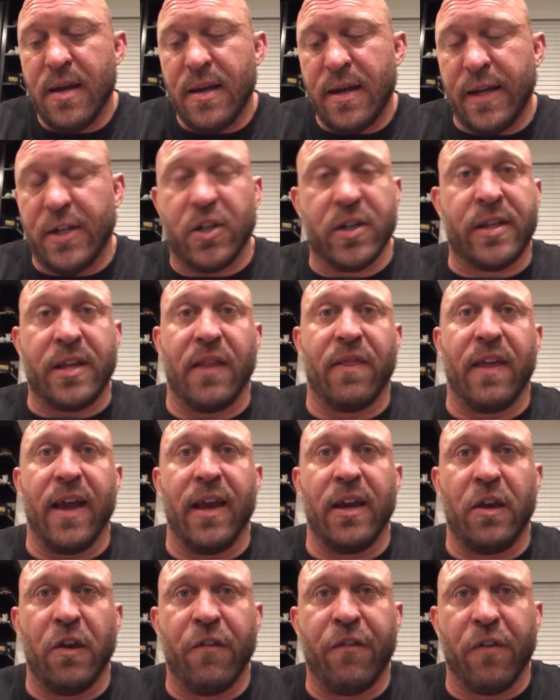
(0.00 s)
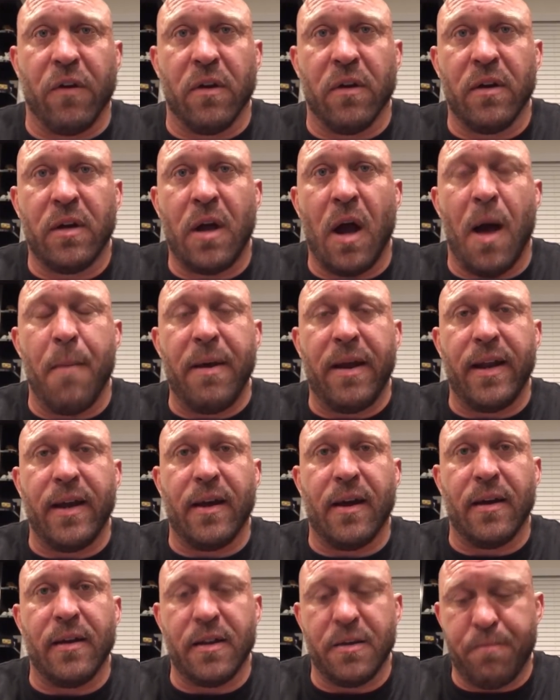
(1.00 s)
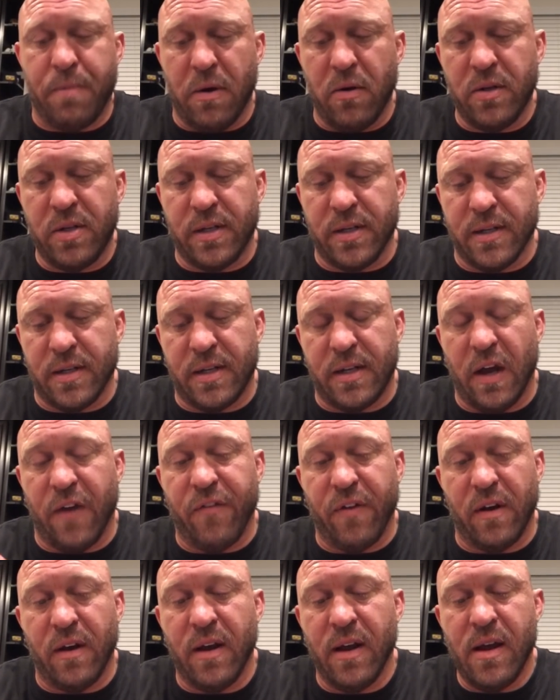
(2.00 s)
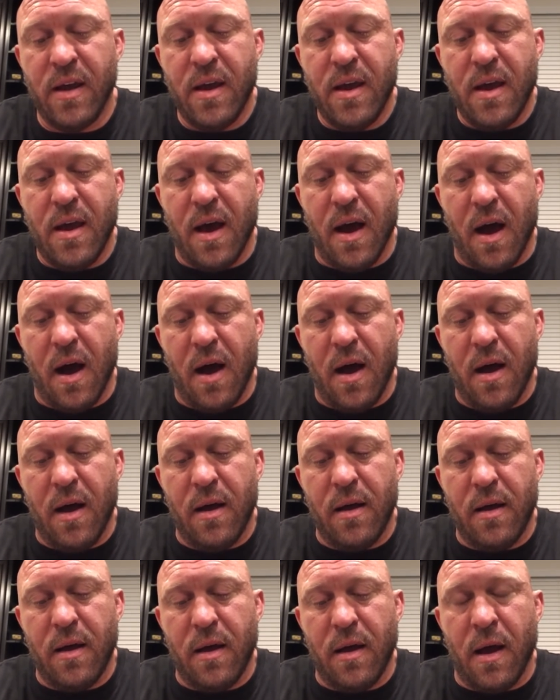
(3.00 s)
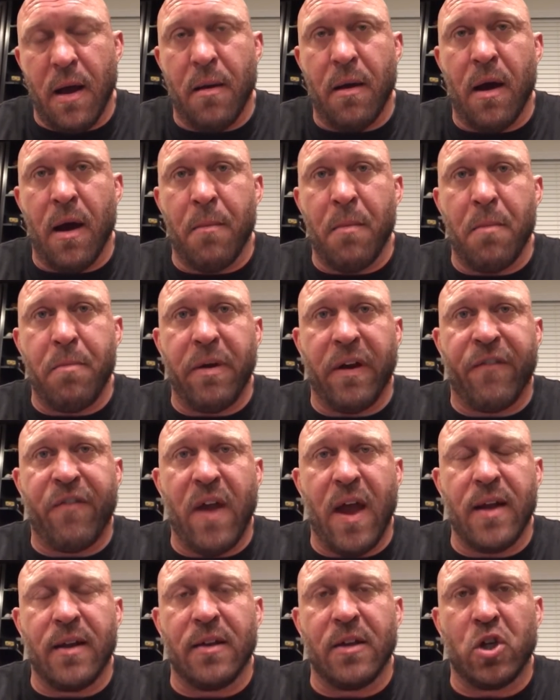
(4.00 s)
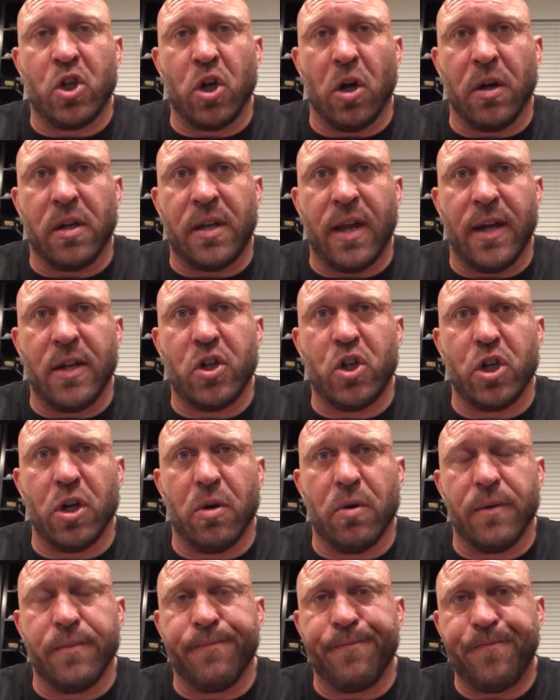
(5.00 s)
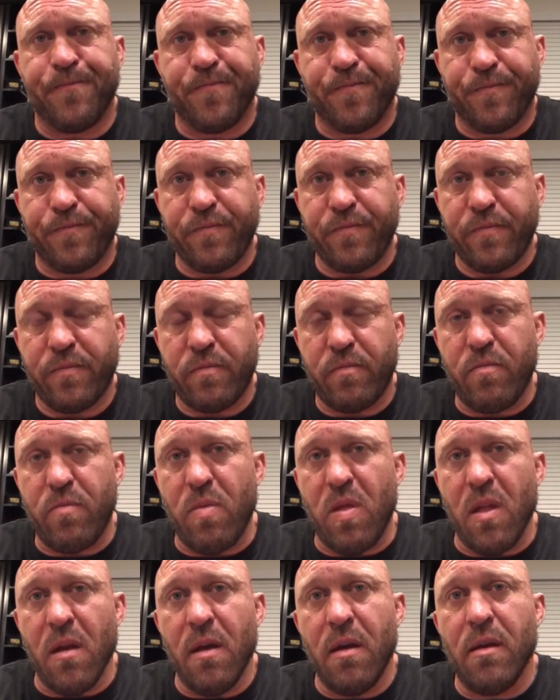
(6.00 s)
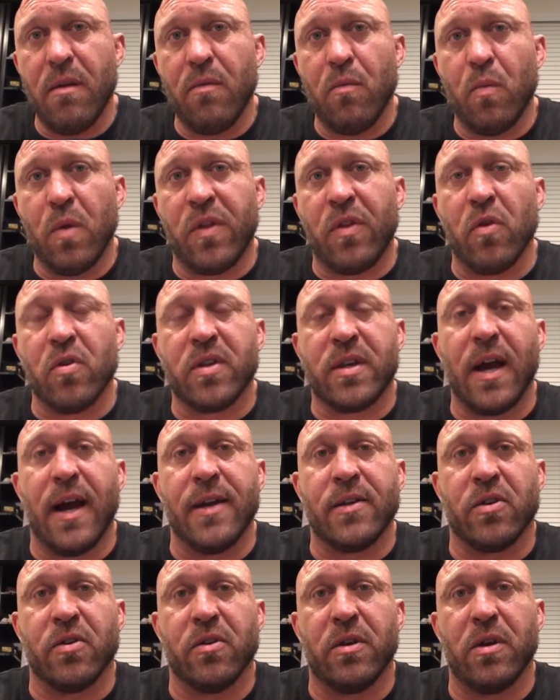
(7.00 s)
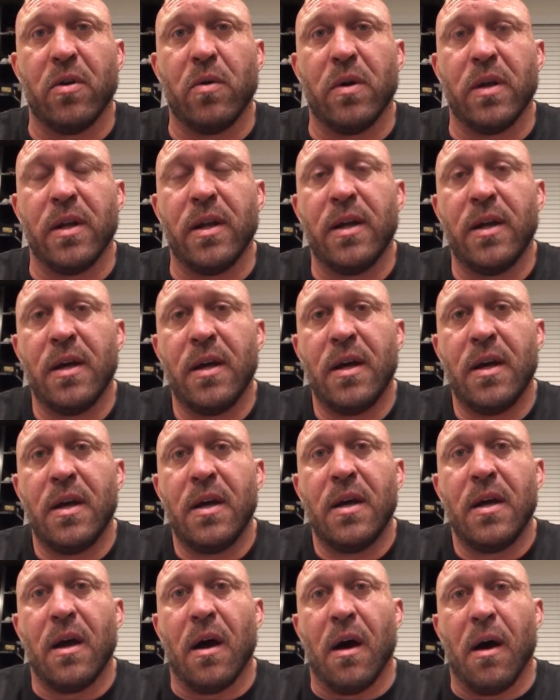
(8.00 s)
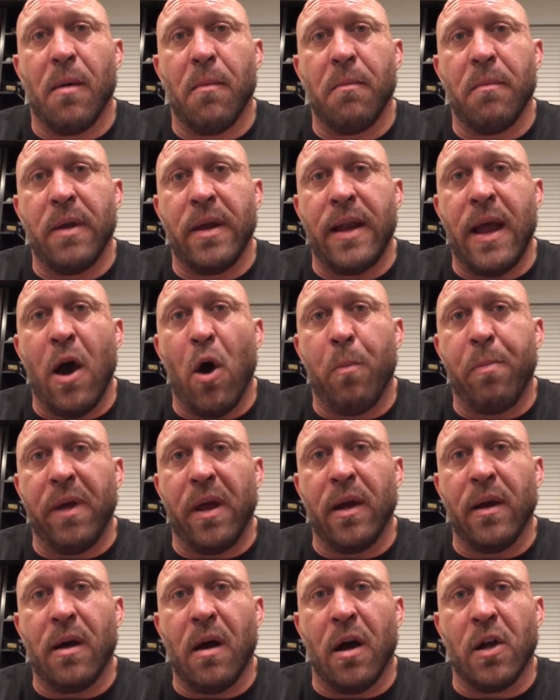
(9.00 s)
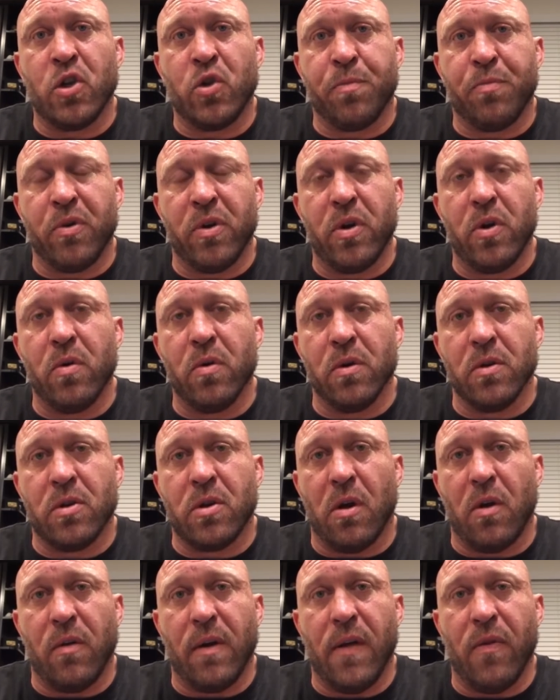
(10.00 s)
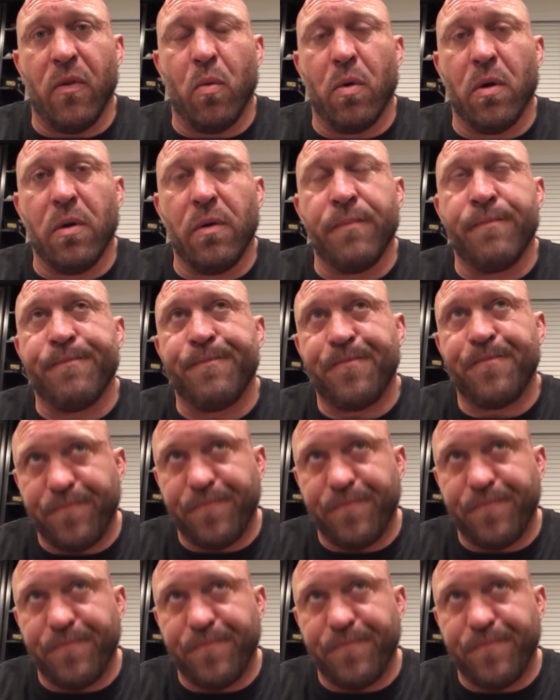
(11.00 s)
he just said, thank you for commenting on his post and stuff. And I'm a big fan of the Shark Tank show and what those guys are doing in helping entrepreneurs all around the world